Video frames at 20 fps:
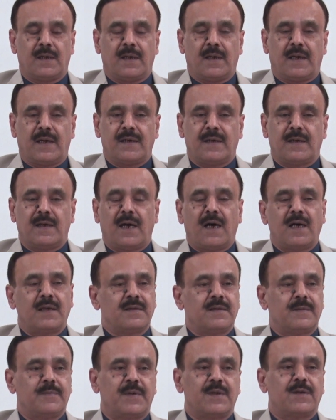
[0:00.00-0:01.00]
And last
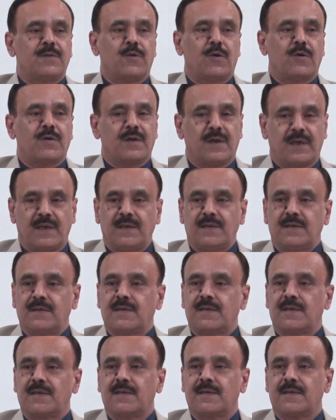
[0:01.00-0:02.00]
but not
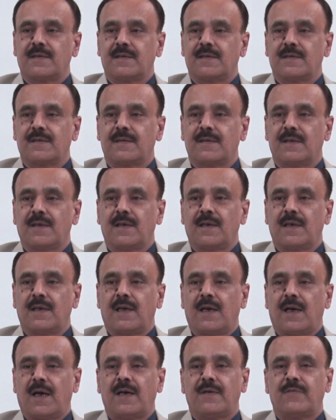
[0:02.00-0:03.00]
least,
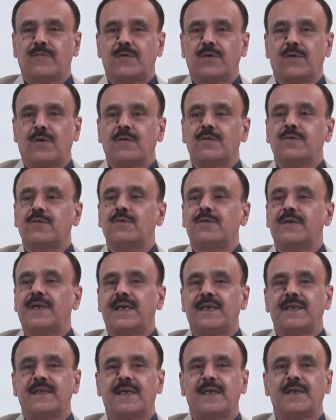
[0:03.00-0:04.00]
I would also
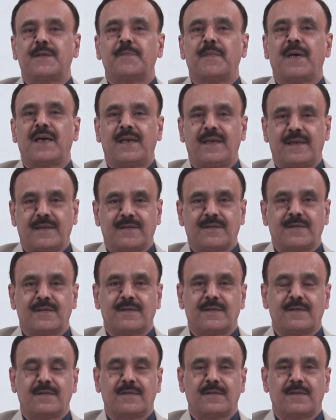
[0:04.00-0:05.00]
dedicate my lectures
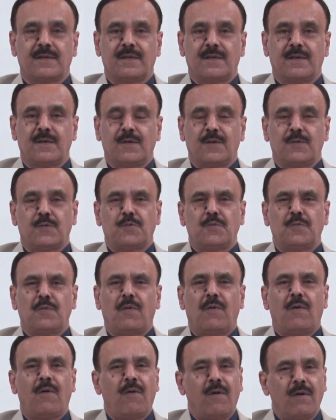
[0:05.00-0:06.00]
to
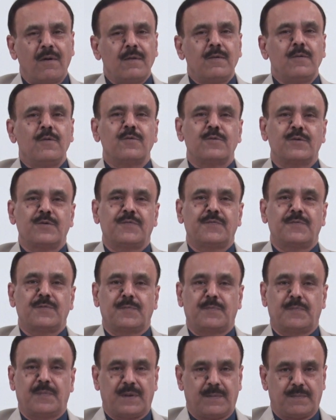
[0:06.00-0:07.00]
all those
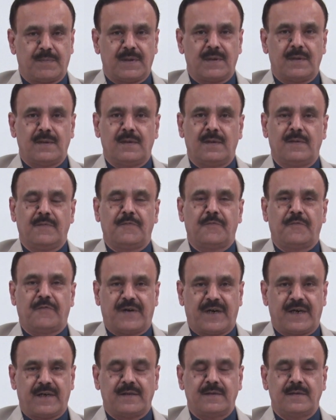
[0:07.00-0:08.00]
people,
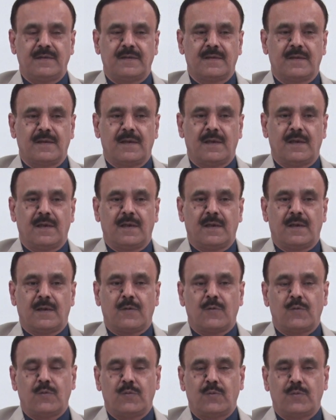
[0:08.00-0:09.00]
friends,
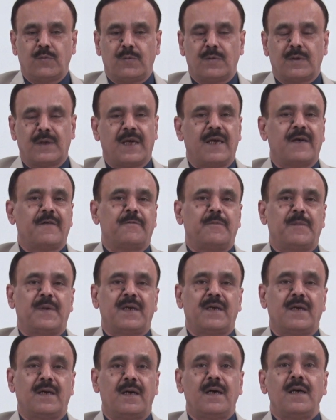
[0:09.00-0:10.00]
who gave me
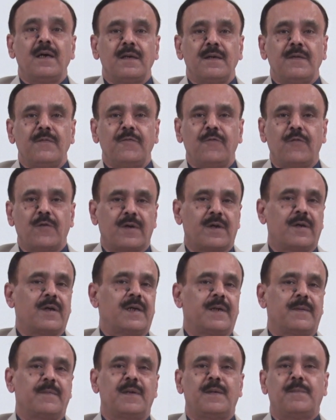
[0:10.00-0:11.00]

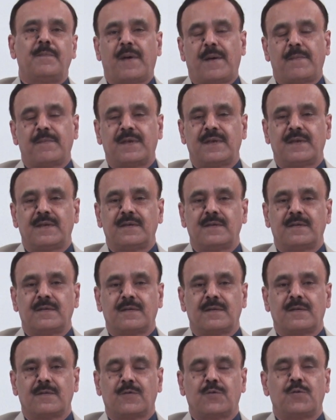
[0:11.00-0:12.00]
unforgettable memories
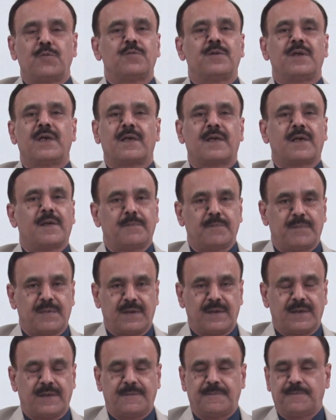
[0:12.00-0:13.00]
through their
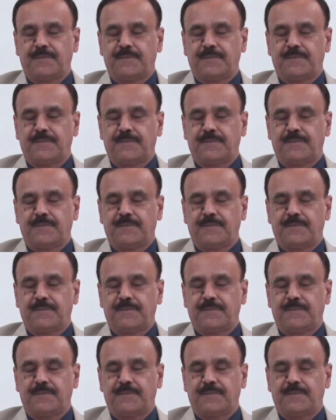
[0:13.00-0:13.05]
company.